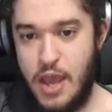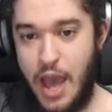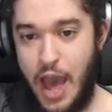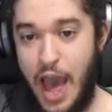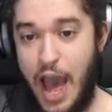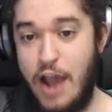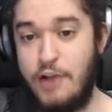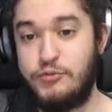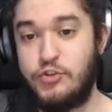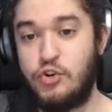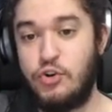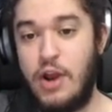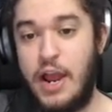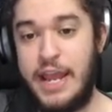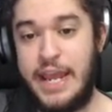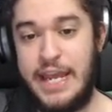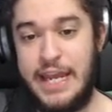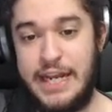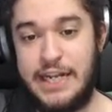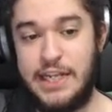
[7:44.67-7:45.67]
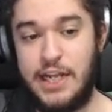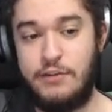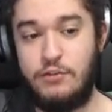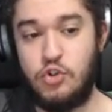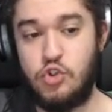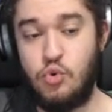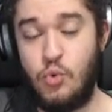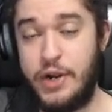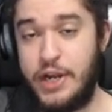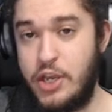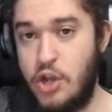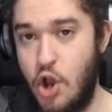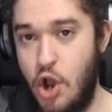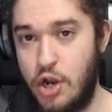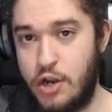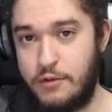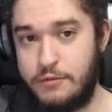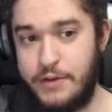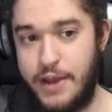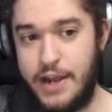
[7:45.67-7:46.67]
After I hit level 20 conch
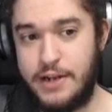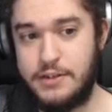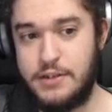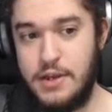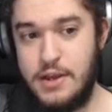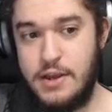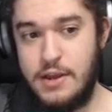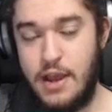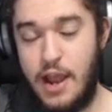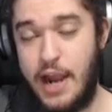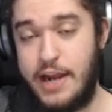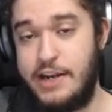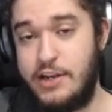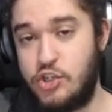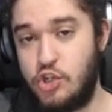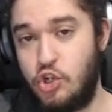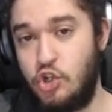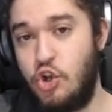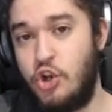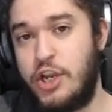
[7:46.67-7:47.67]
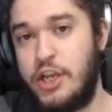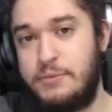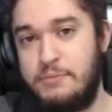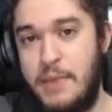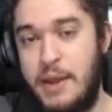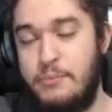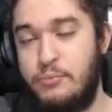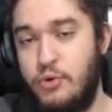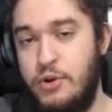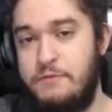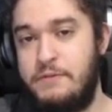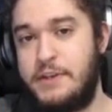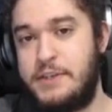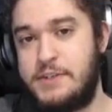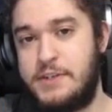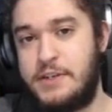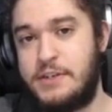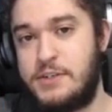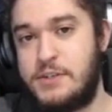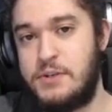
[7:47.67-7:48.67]
effect, I need to look at my
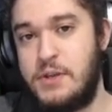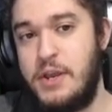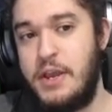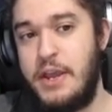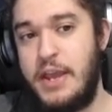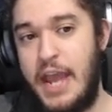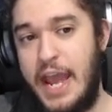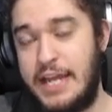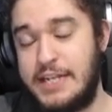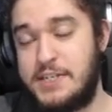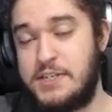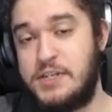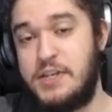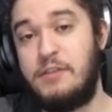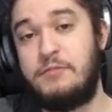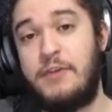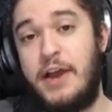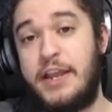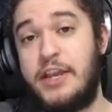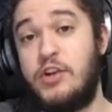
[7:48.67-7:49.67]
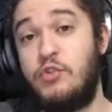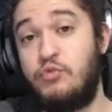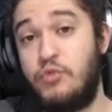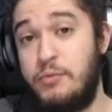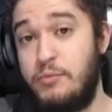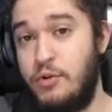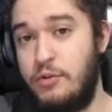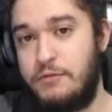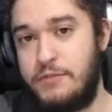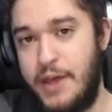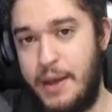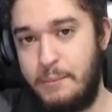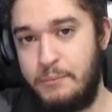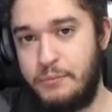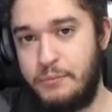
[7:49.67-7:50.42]
prefixes and see if I can remove them.